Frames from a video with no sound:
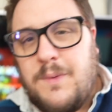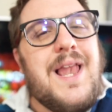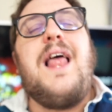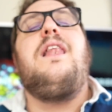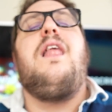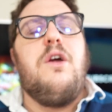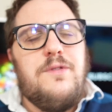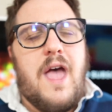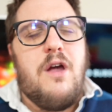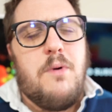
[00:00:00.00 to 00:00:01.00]
Well,
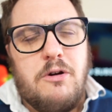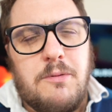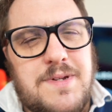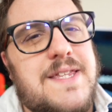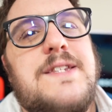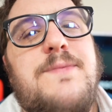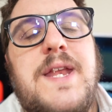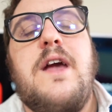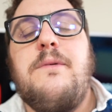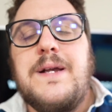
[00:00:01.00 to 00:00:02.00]
hello there, welcome to this
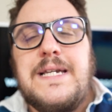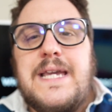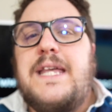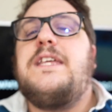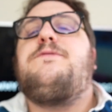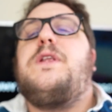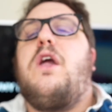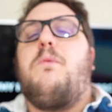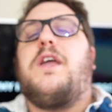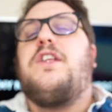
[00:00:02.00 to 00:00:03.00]
video. In this
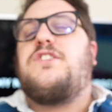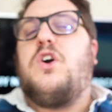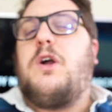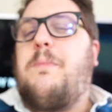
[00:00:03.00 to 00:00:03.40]
video, we're going to talk